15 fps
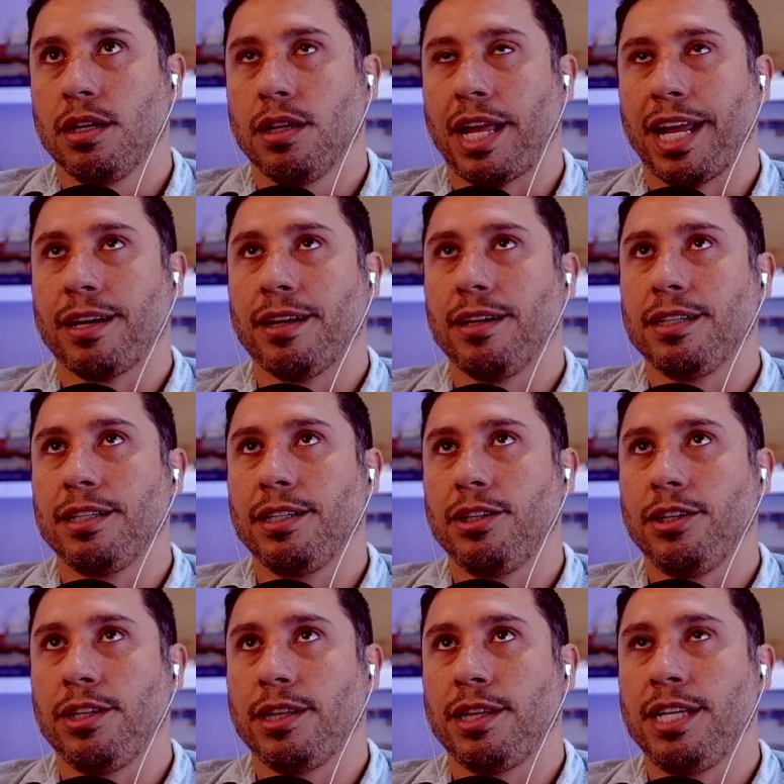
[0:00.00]
like,
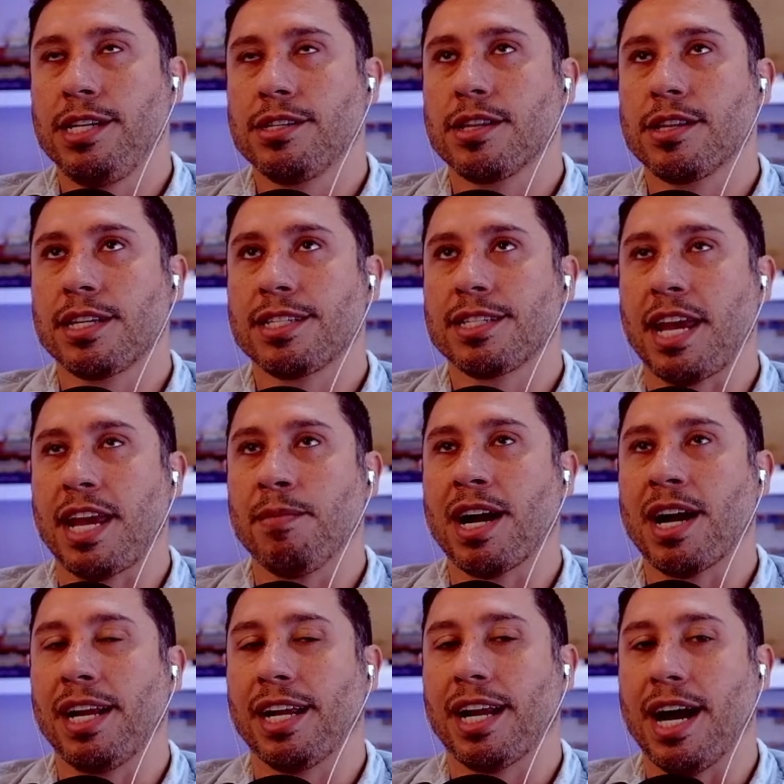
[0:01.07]
these are the same
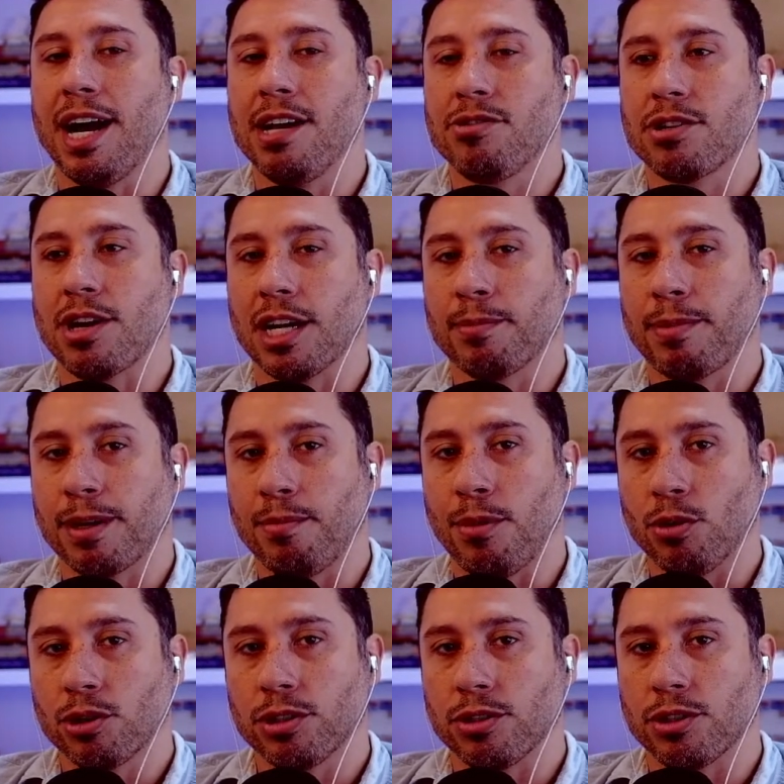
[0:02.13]
kind of guys who talk about
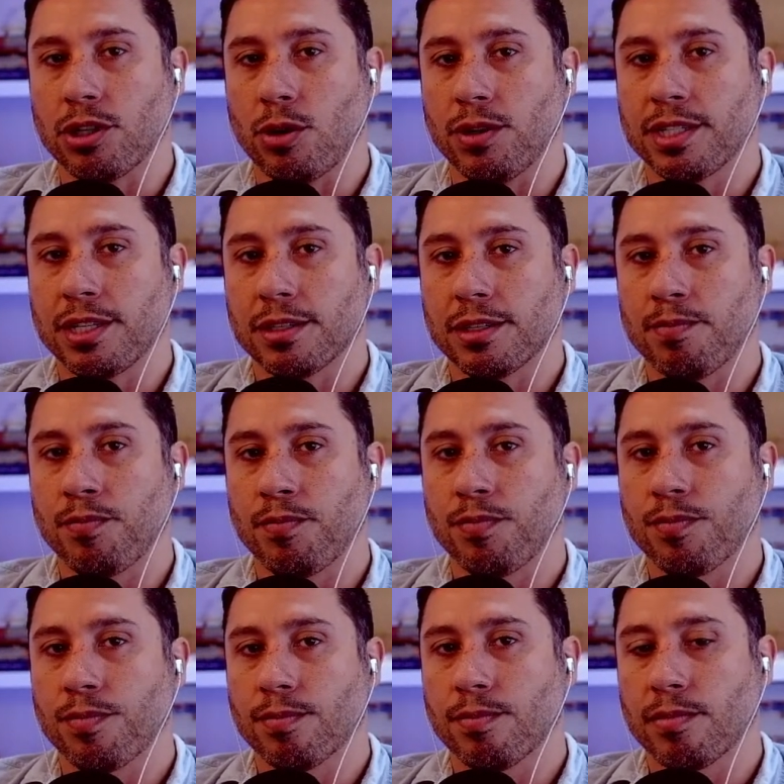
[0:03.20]
emotional stoicism.
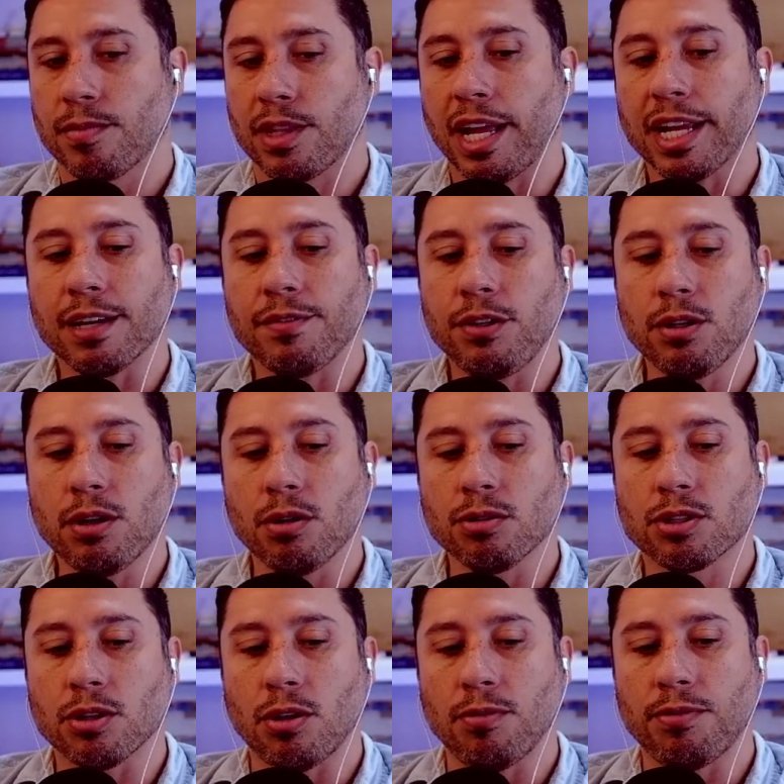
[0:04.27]
Like, if you go
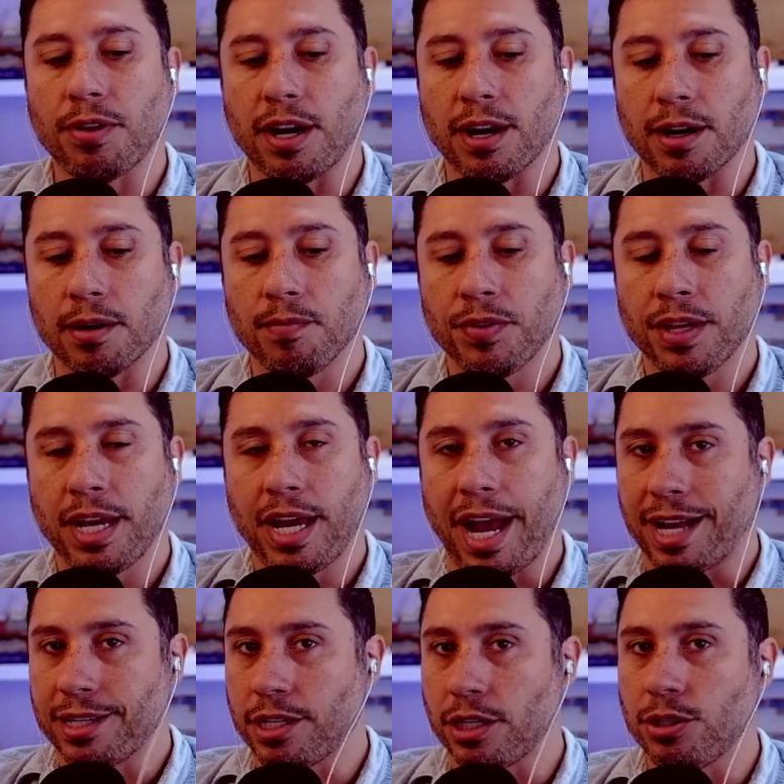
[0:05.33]
so far
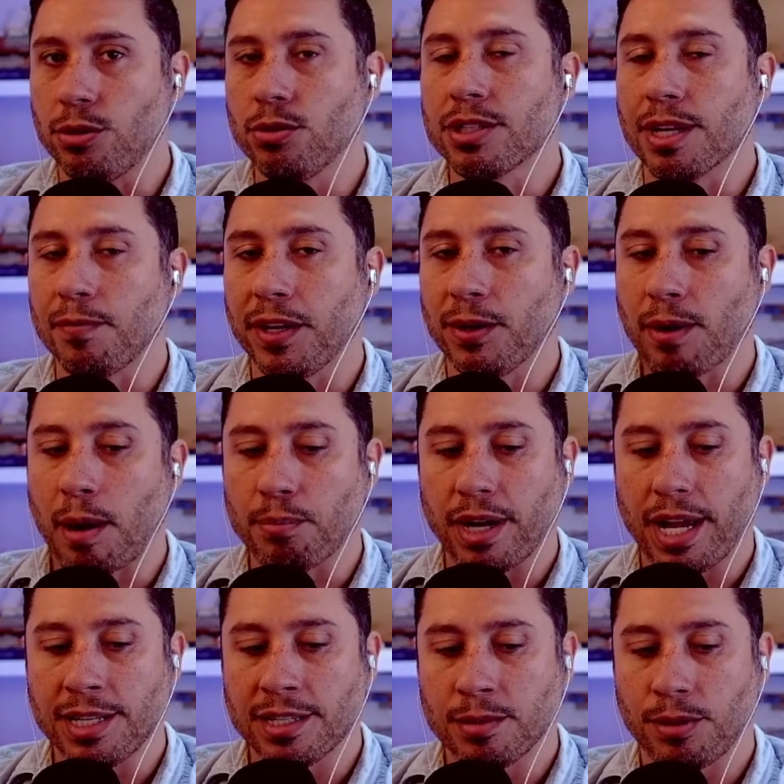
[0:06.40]
as to do something
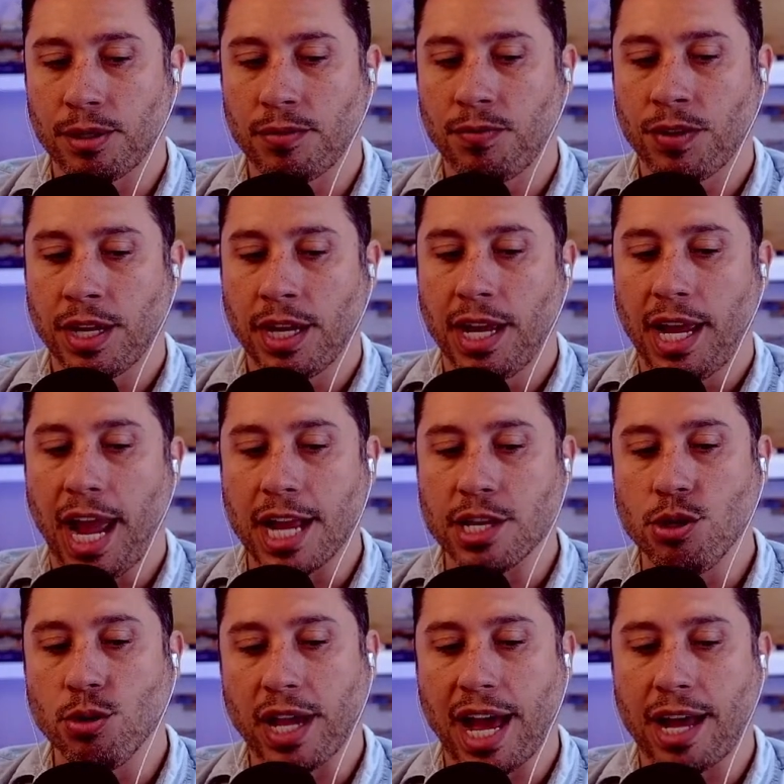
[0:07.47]
reprehensible
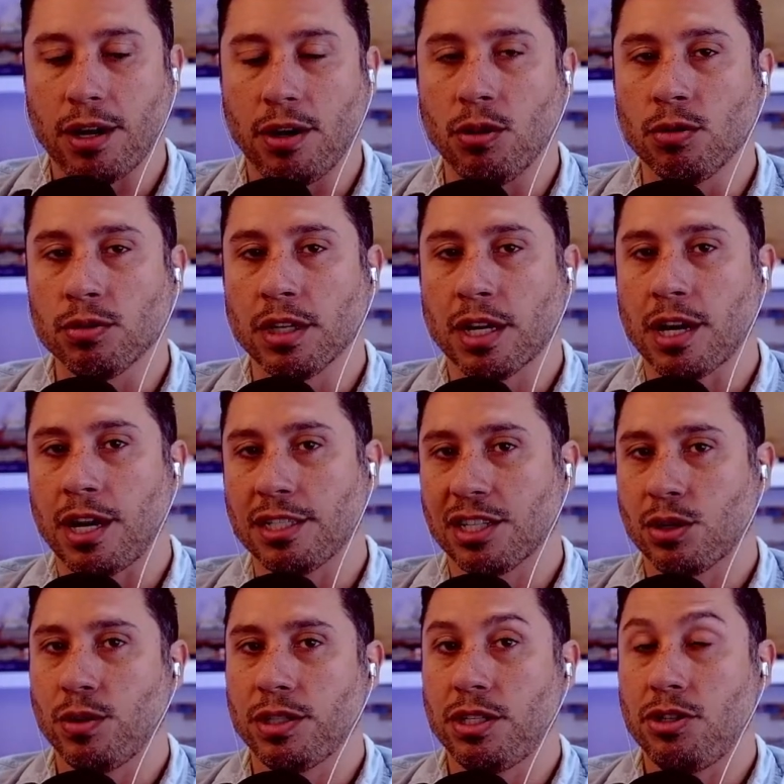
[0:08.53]
and you can't own the
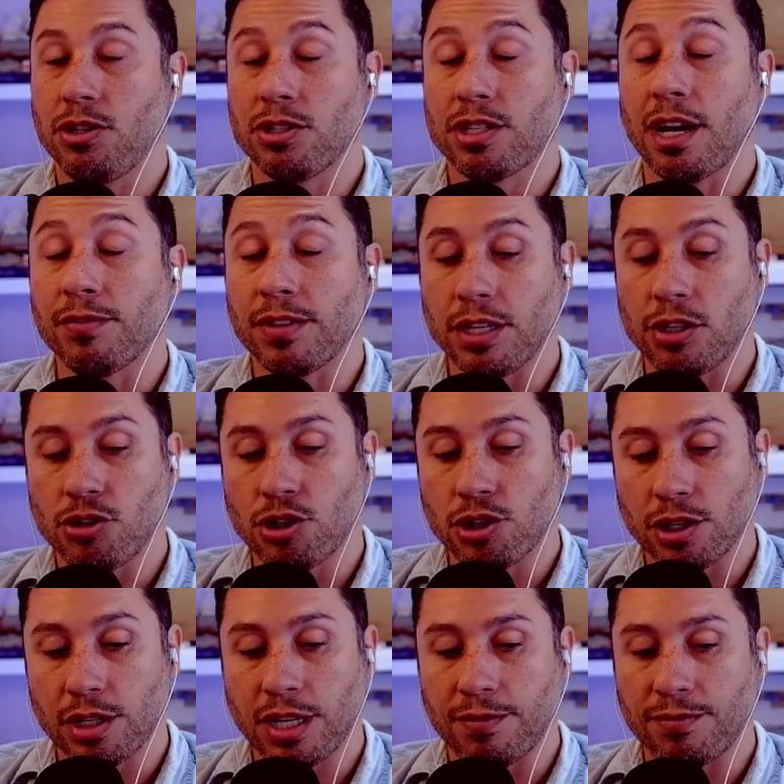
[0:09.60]
consequences yourself, then you
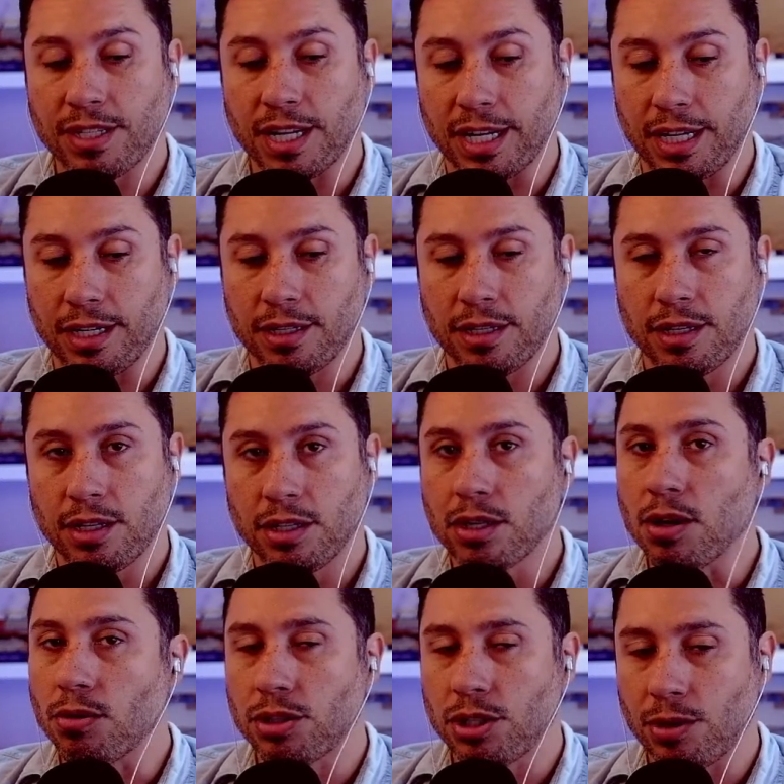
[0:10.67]
shouldn't have done it.
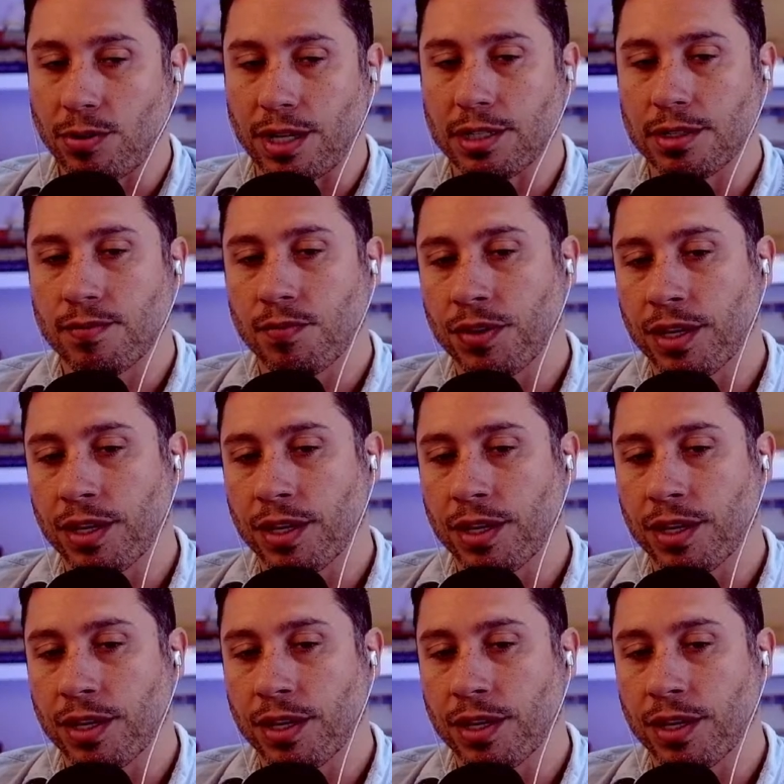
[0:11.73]
Don't do it.